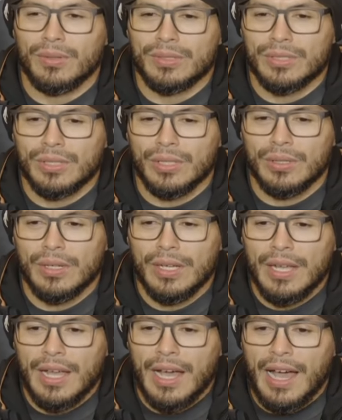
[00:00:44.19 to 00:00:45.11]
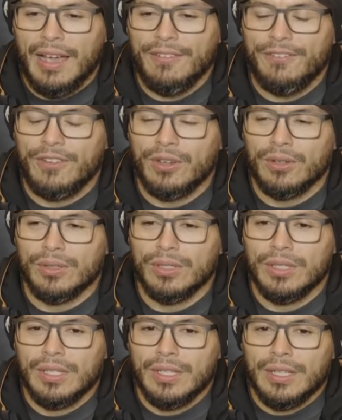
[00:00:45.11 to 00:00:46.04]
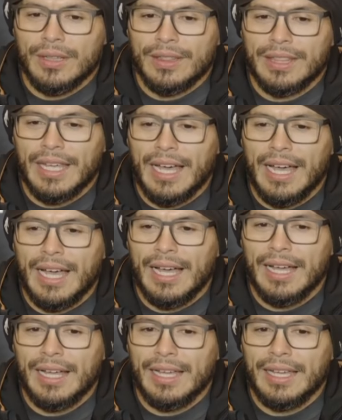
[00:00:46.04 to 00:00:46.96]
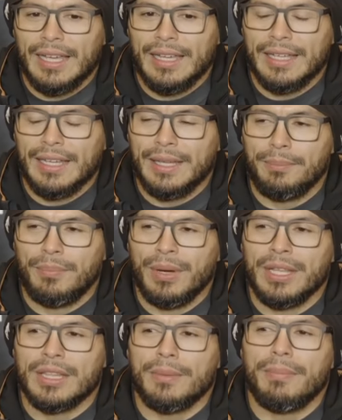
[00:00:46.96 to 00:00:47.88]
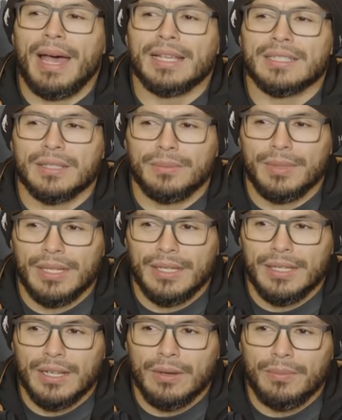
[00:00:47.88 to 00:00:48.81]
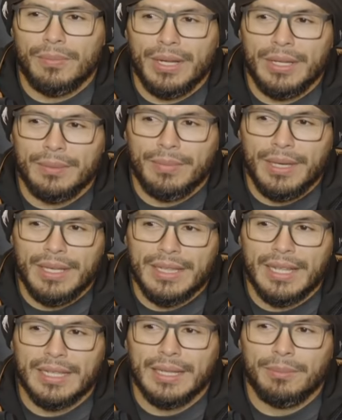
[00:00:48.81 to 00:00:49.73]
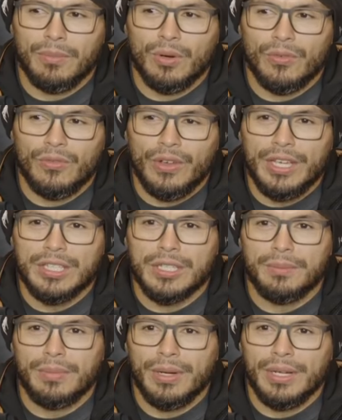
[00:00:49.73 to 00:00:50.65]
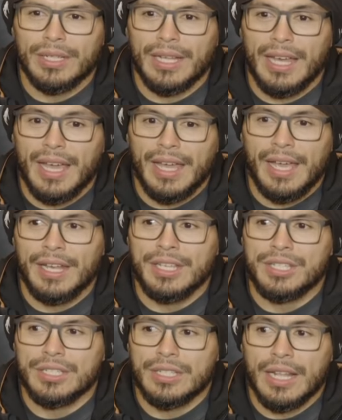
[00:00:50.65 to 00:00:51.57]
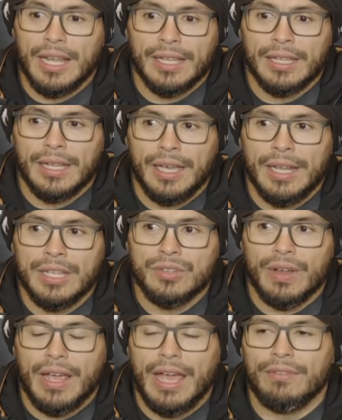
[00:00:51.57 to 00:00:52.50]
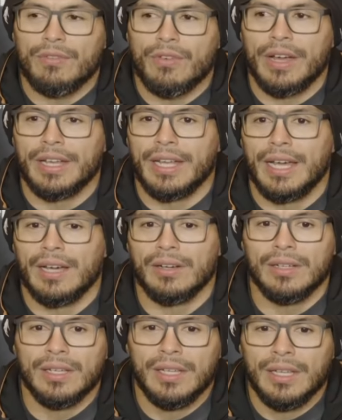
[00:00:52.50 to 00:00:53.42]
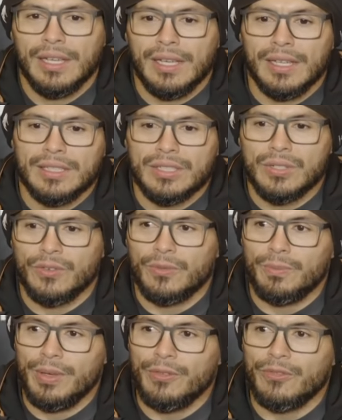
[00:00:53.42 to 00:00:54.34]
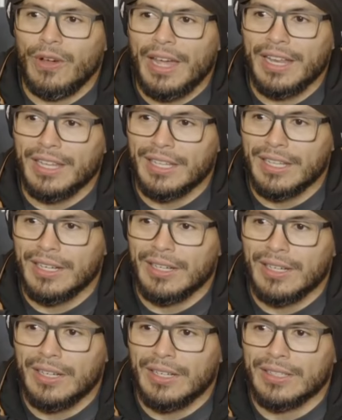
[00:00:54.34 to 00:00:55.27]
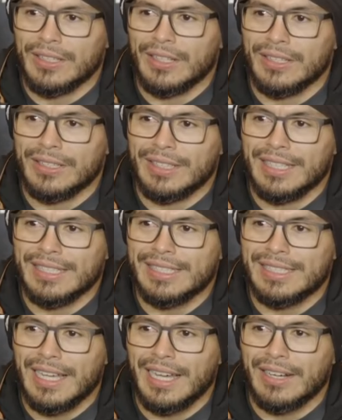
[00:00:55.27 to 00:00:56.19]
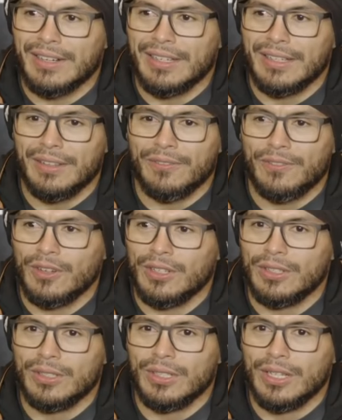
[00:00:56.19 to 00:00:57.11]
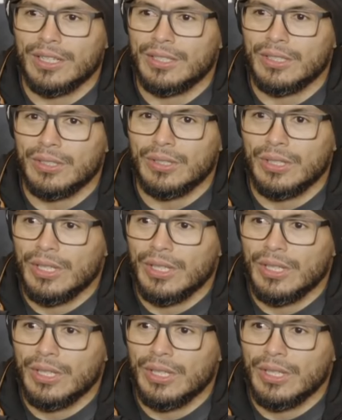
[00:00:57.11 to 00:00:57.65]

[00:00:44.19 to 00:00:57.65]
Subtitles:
So I feel that it brings the best of me, you know, bringing that the motivation, bringing that energy, the energy I have right now to be fighting on this side and in front of the